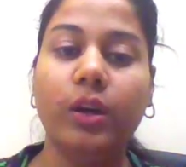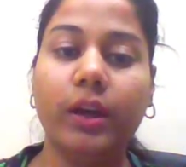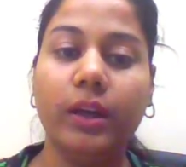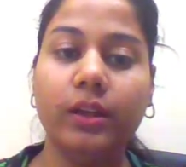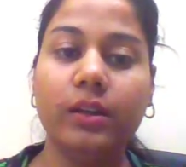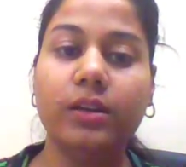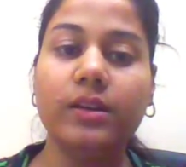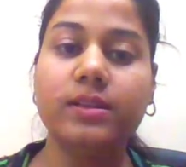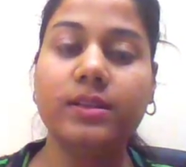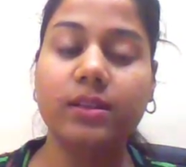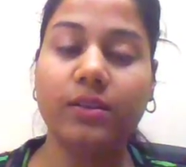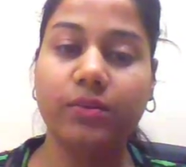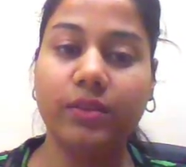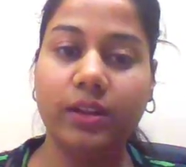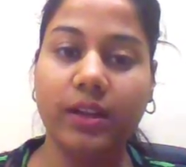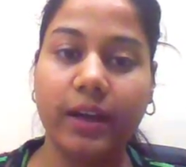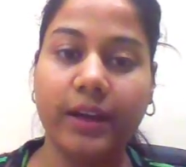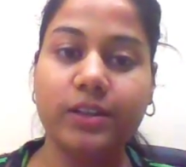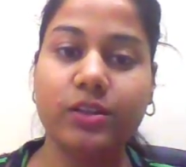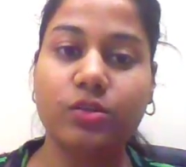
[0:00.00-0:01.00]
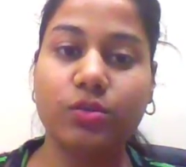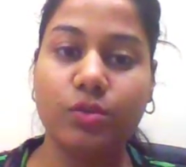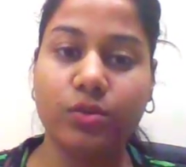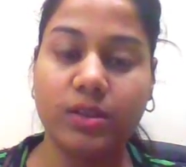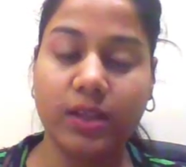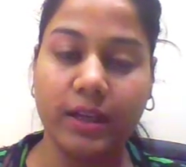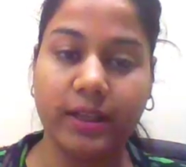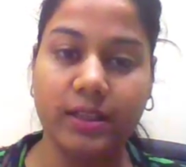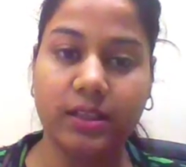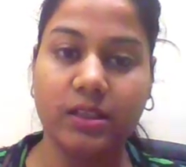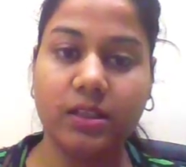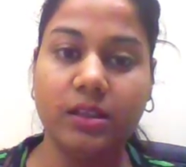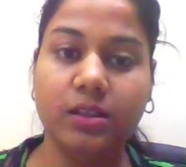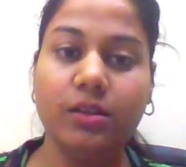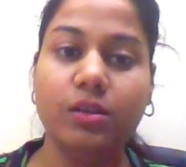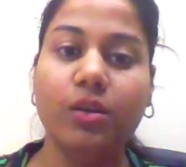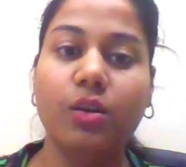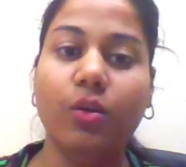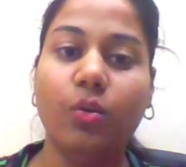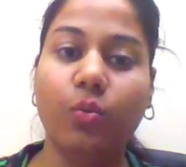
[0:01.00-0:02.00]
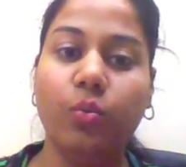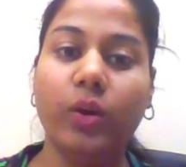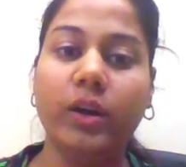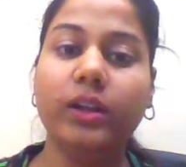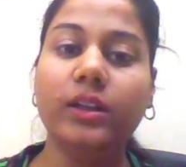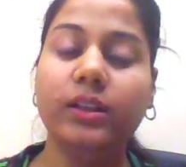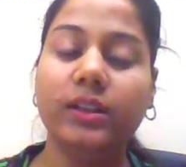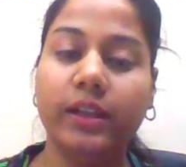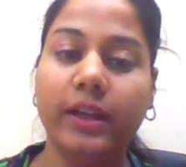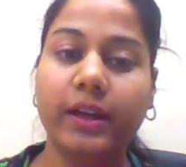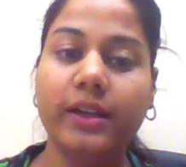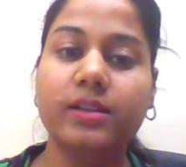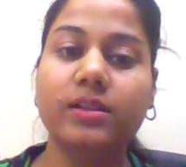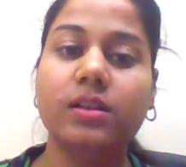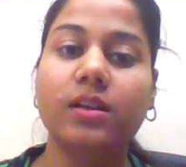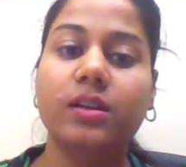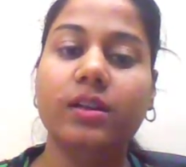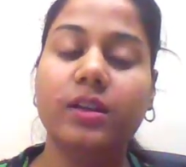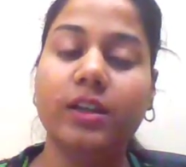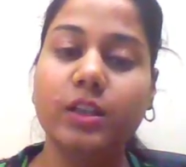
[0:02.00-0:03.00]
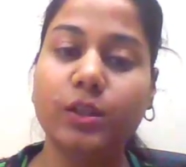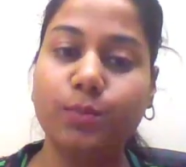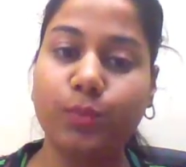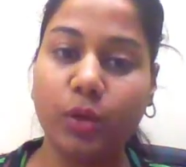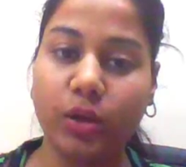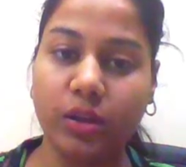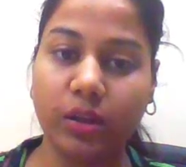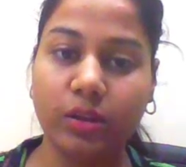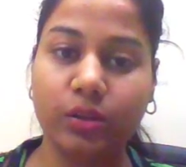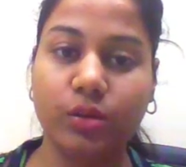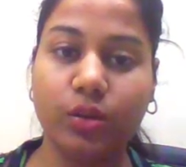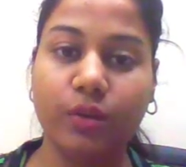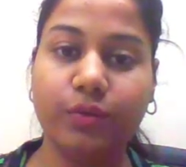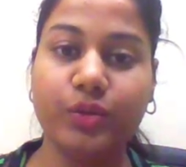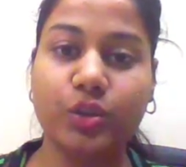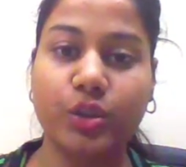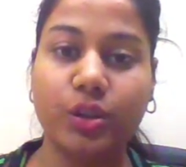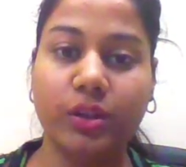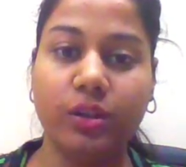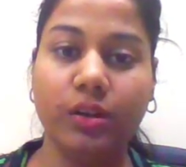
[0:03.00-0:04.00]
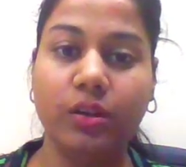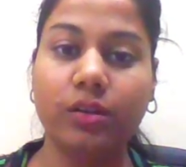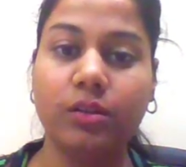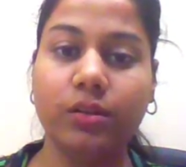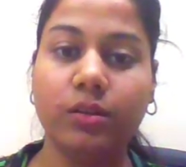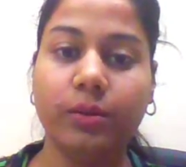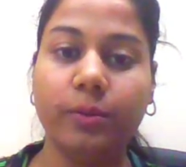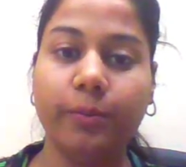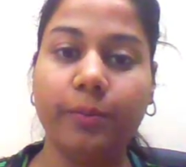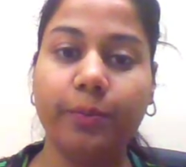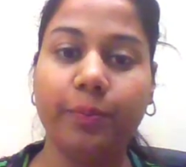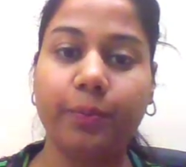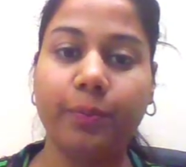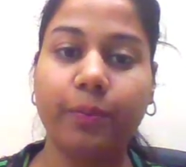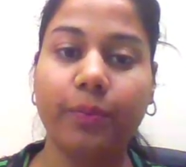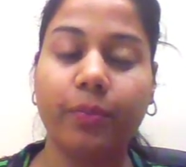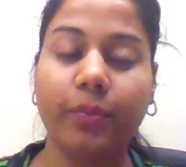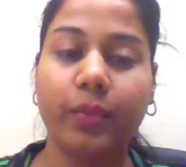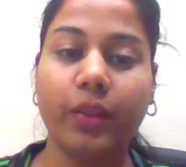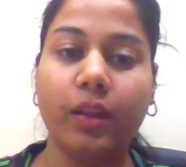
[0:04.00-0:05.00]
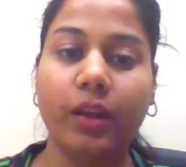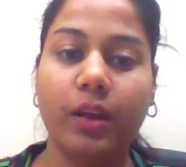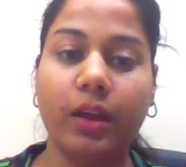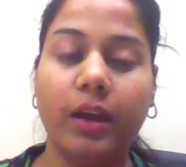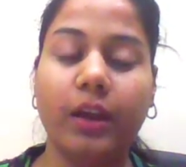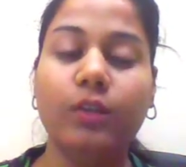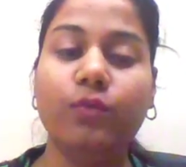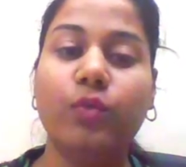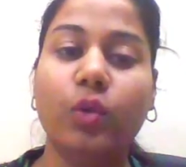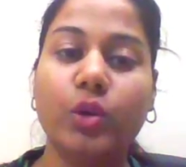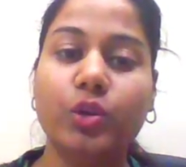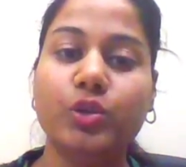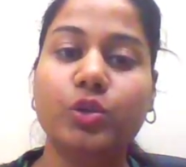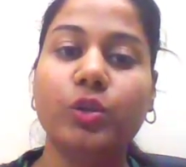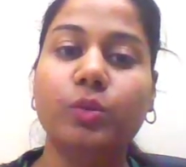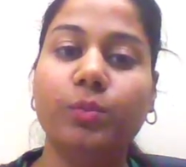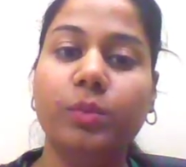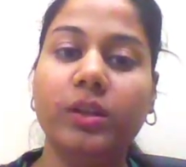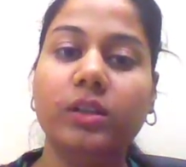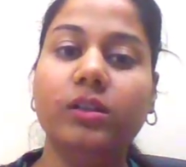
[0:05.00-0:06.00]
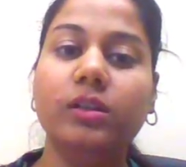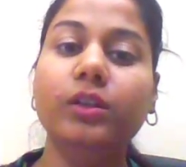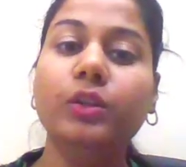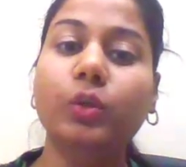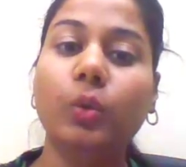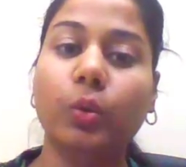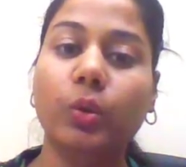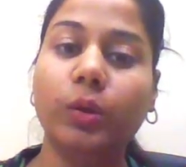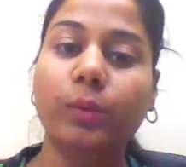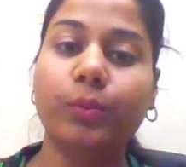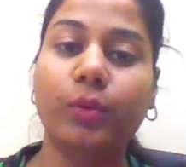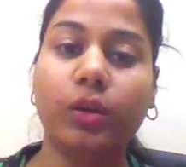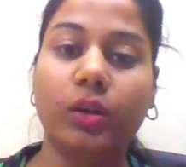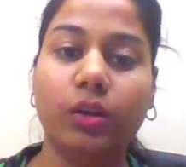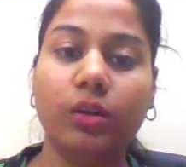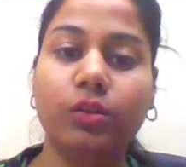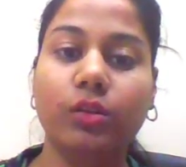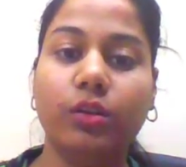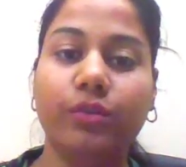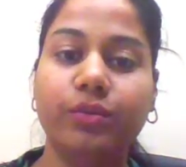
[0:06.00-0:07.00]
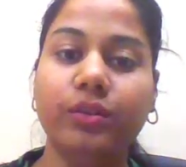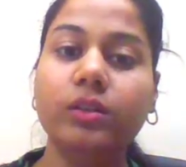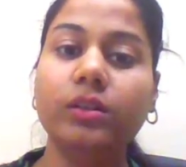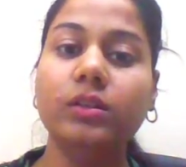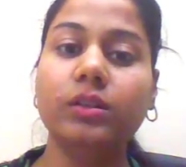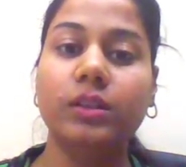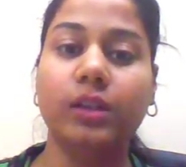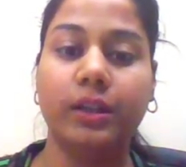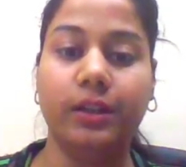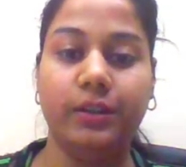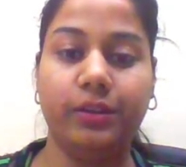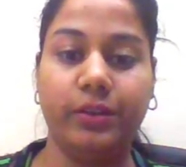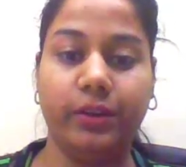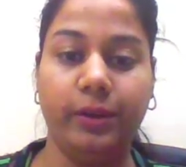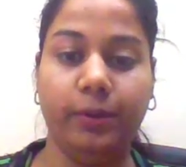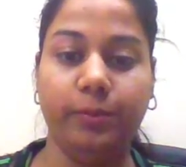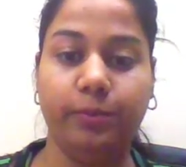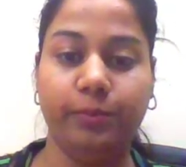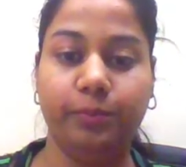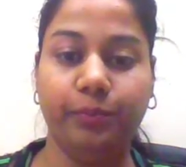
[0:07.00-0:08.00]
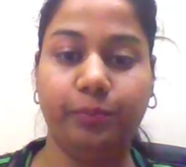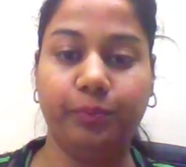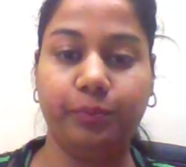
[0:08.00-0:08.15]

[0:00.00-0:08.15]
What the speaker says: in a civilized society one gets his product of share and what should be the total product of a country.